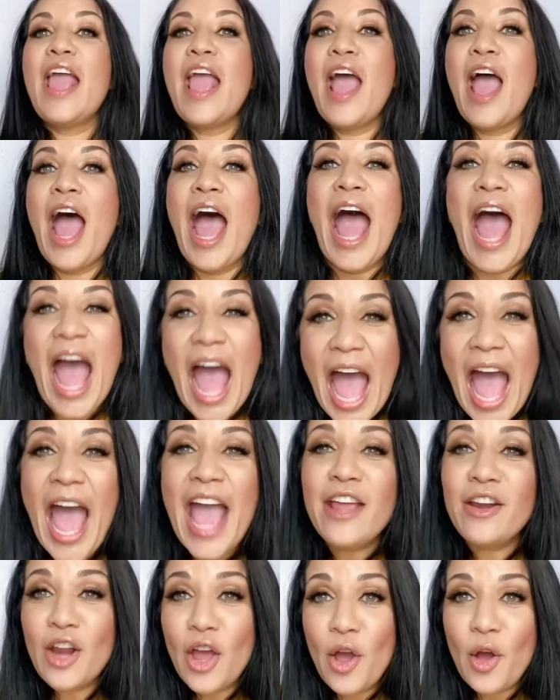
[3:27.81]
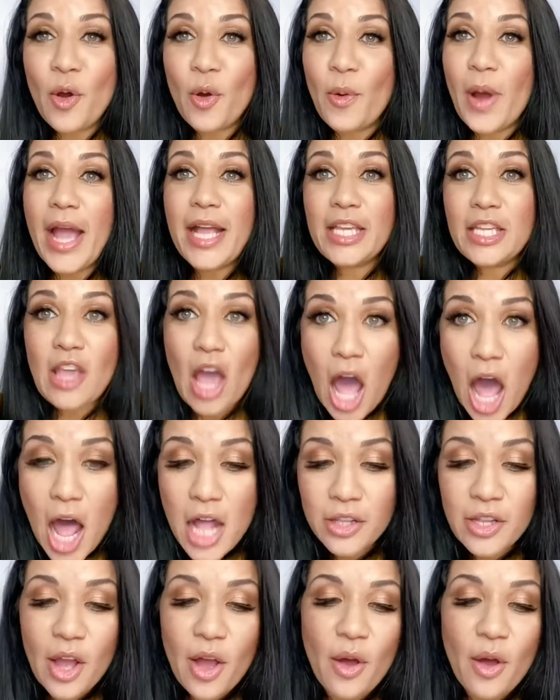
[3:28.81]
I know, and y'all know,